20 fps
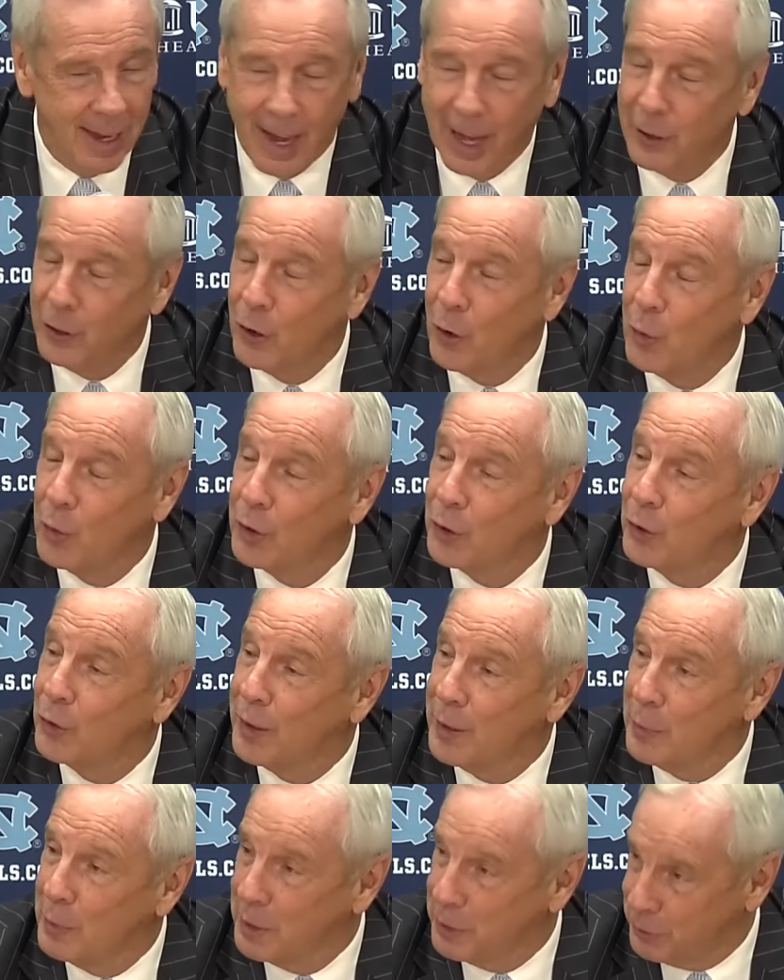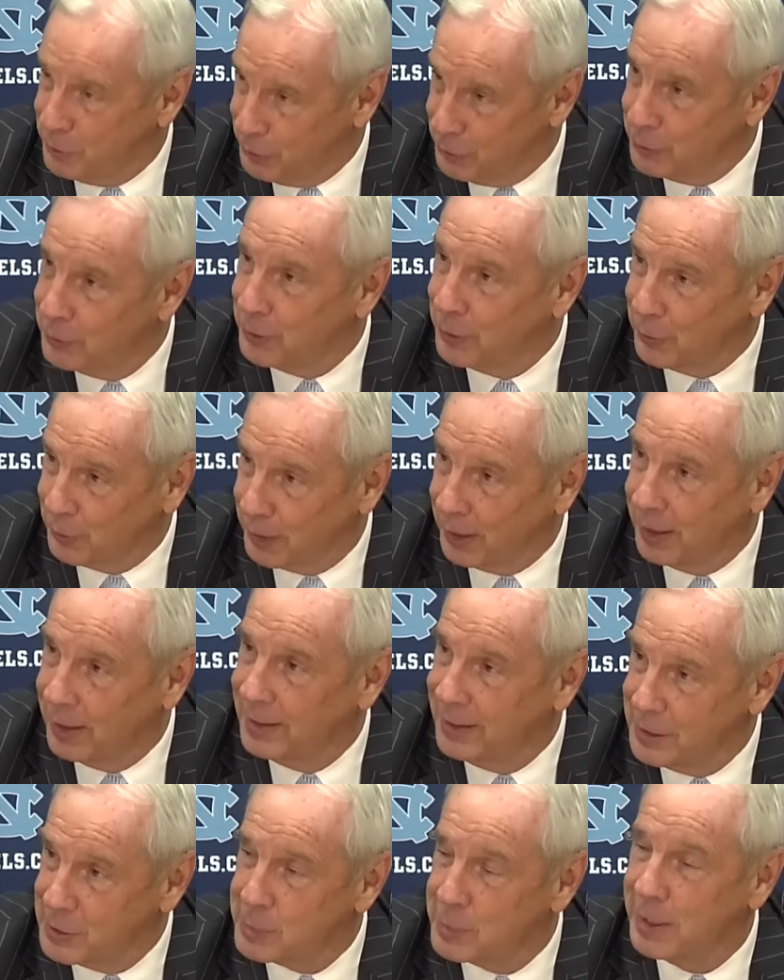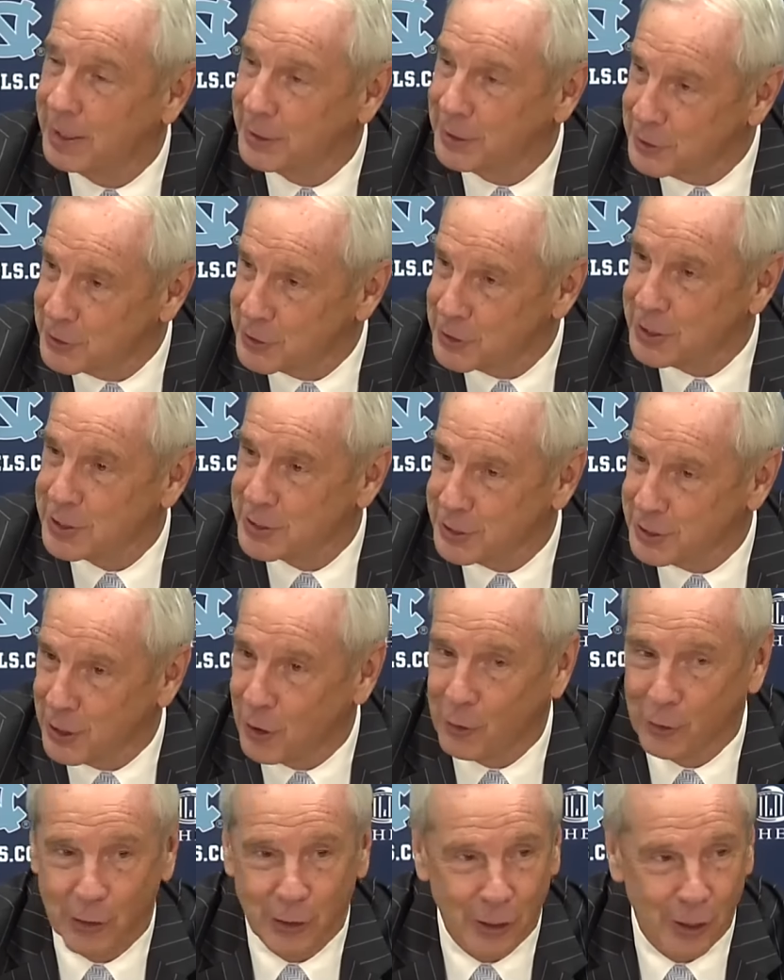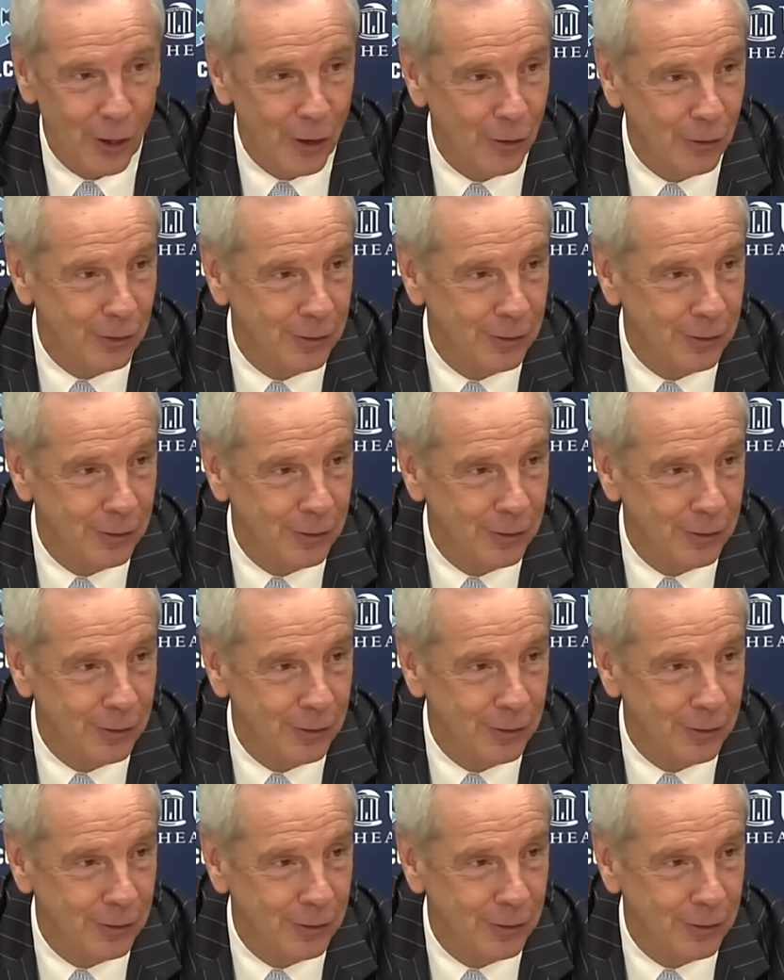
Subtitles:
I don't agree with you, okay? He's been consistent all year long.